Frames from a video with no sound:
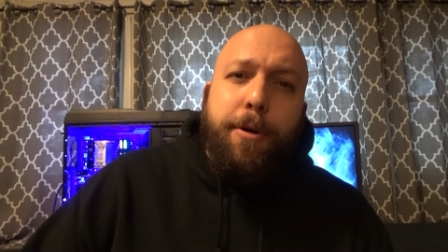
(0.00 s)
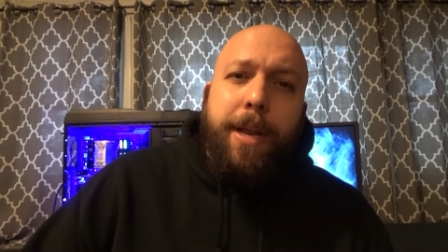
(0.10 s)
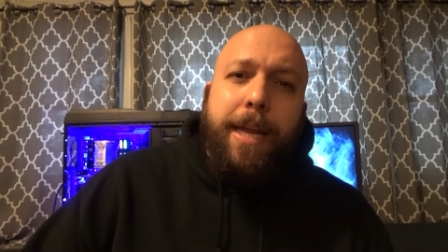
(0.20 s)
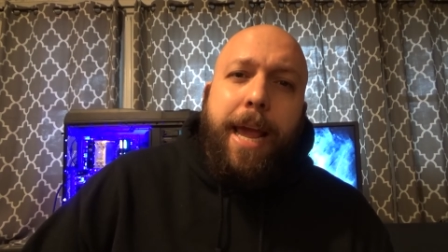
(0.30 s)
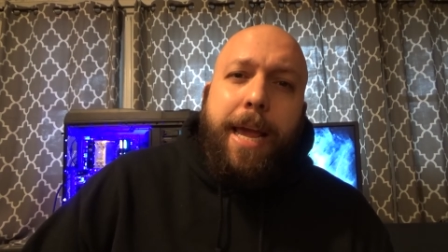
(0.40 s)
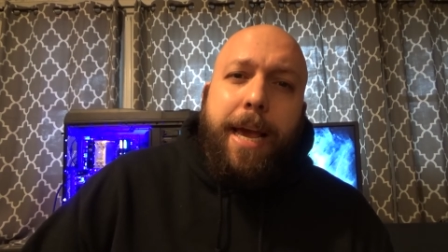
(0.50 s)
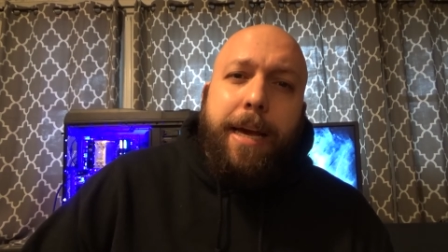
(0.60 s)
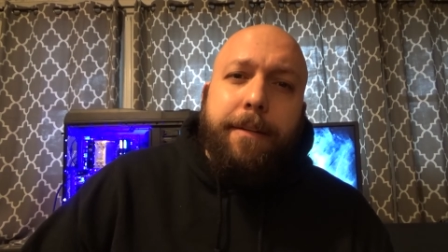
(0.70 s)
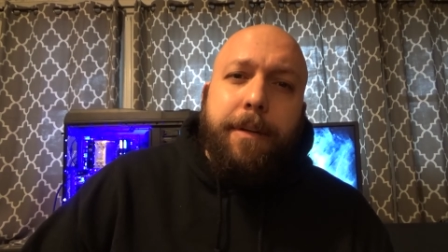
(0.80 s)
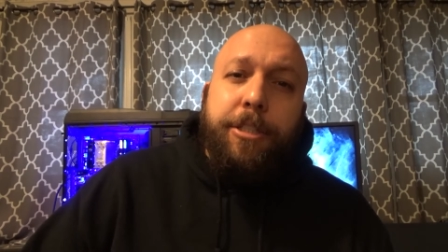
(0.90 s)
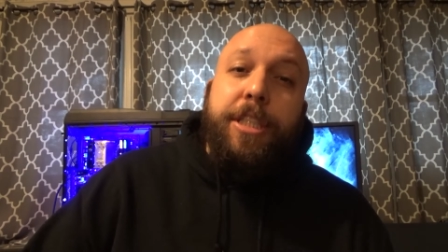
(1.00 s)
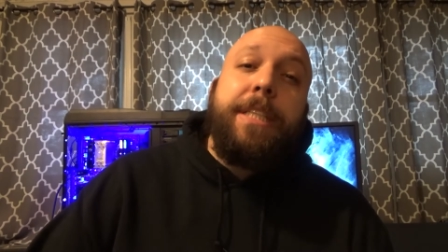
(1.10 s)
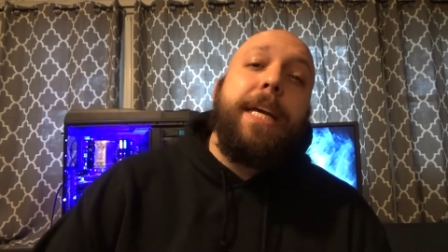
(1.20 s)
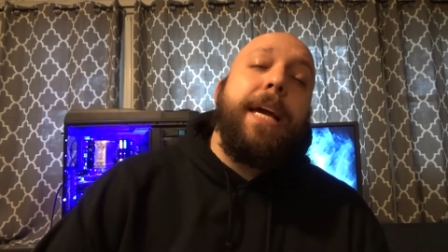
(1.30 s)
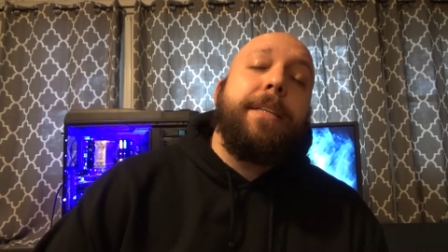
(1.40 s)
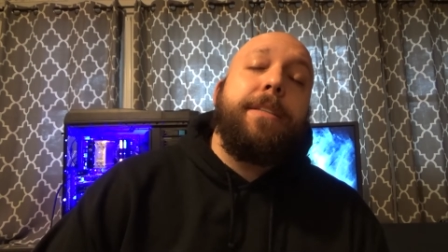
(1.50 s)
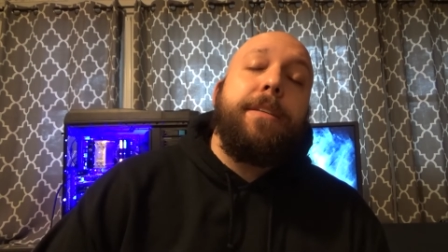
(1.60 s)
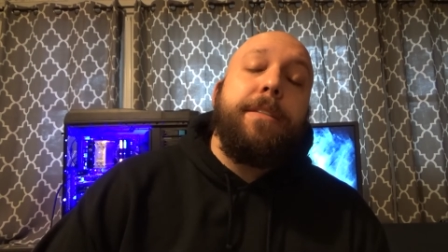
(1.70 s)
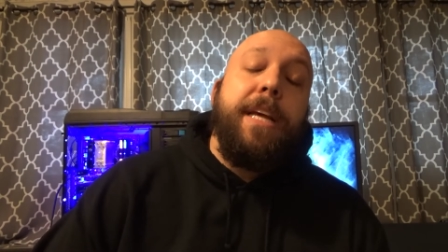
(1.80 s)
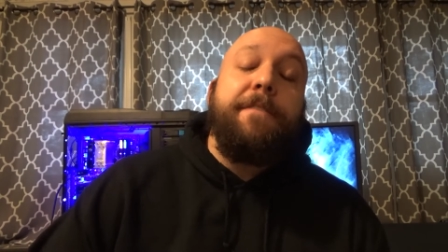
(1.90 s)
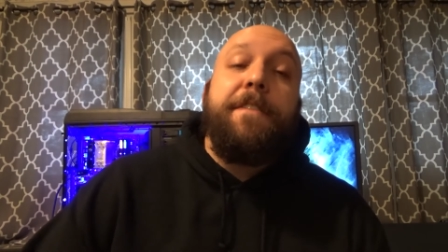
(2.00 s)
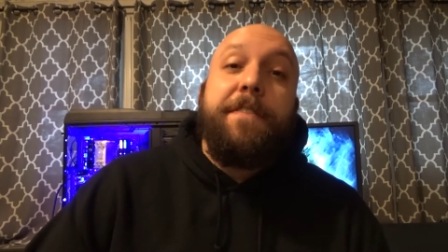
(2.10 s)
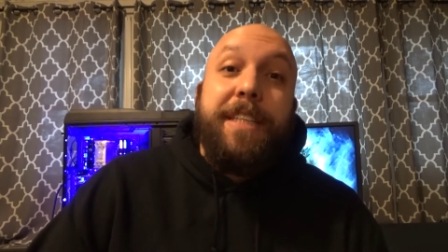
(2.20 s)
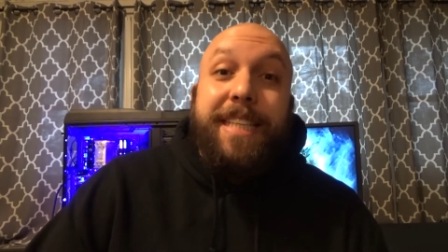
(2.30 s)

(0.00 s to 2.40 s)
putting a GTX 1050